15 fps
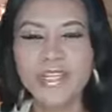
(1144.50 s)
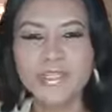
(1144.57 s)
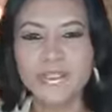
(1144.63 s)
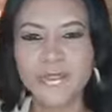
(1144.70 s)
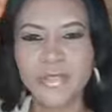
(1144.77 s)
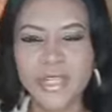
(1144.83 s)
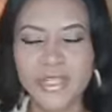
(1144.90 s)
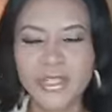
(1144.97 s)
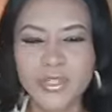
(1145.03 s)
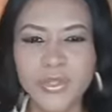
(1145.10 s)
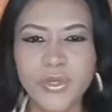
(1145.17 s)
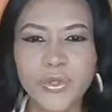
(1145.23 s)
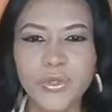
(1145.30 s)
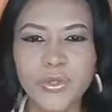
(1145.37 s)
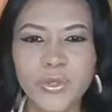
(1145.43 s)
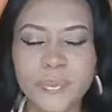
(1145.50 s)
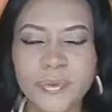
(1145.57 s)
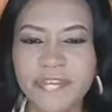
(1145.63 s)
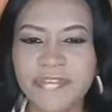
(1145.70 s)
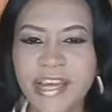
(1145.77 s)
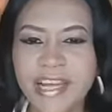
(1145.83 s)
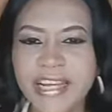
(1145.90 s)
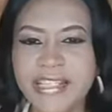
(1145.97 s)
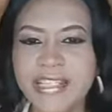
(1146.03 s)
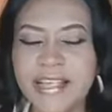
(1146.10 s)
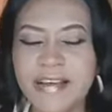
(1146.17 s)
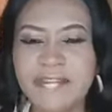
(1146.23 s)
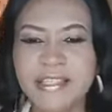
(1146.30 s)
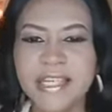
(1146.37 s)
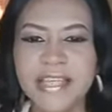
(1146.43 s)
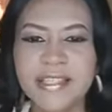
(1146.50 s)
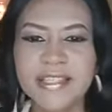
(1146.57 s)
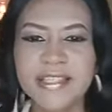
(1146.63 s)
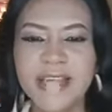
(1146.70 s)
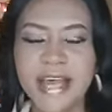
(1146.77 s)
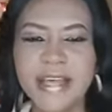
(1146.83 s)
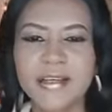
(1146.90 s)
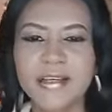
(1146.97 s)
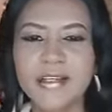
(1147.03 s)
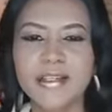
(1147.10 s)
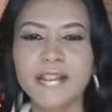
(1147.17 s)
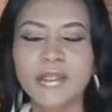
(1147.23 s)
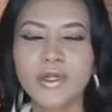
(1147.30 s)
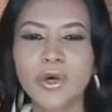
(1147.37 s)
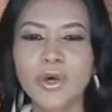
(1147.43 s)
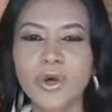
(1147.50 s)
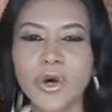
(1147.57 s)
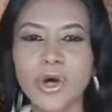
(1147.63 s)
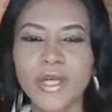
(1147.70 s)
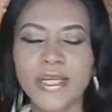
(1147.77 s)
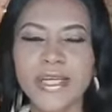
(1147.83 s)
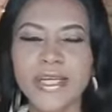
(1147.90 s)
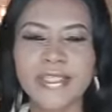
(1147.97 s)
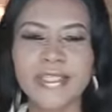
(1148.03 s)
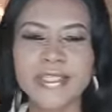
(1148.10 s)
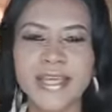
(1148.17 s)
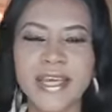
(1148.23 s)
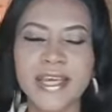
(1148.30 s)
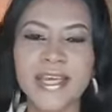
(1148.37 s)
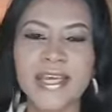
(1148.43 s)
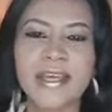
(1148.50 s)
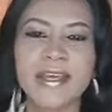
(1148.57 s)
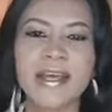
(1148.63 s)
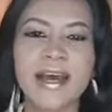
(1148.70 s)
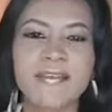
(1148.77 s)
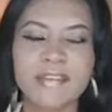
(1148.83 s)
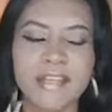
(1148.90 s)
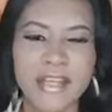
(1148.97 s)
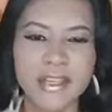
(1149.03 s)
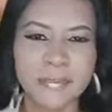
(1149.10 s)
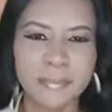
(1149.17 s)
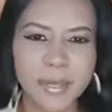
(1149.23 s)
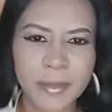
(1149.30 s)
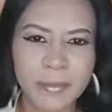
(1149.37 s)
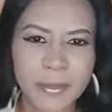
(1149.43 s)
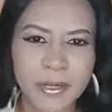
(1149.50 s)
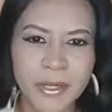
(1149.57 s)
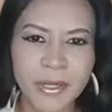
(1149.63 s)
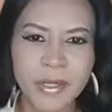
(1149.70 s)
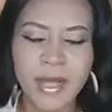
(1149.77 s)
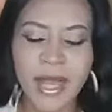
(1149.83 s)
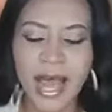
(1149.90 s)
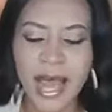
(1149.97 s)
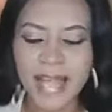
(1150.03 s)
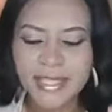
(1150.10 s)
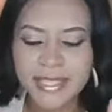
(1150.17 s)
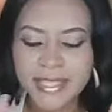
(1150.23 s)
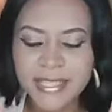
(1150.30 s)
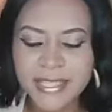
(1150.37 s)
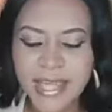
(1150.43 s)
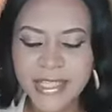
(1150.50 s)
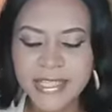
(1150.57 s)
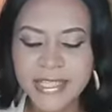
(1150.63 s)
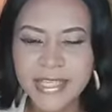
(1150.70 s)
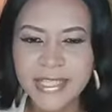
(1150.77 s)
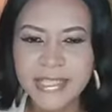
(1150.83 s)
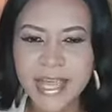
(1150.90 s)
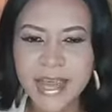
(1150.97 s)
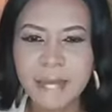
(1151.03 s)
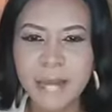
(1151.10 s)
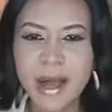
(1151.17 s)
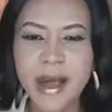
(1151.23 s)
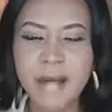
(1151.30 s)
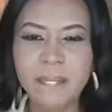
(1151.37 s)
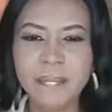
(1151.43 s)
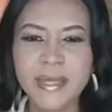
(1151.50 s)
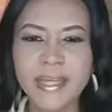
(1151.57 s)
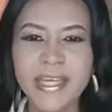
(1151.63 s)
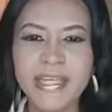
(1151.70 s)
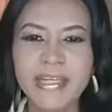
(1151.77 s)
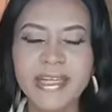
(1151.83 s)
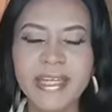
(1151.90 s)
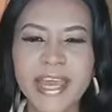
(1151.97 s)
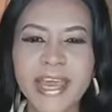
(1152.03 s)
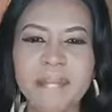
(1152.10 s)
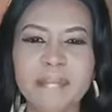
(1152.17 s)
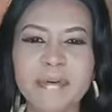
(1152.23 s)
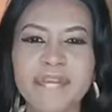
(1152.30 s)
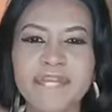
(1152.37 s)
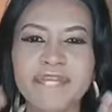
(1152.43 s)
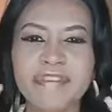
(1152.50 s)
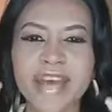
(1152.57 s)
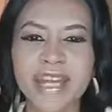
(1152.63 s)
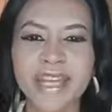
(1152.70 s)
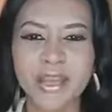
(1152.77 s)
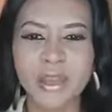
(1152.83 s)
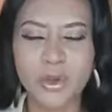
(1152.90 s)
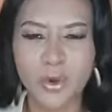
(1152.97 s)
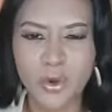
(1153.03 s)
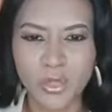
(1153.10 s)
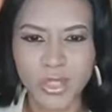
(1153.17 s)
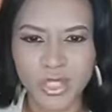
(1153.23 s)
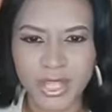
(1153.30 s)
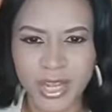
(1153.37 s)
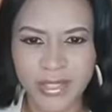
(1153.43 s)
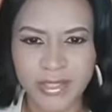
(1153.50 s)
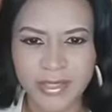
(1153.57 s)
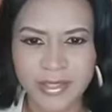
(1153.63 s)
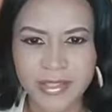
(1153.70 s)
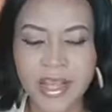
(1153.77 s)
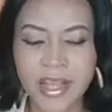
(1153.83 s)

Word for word: into this new prophetic seven year cycle, the Lord is taking covenant people and setting them up in their prophetic Goshens.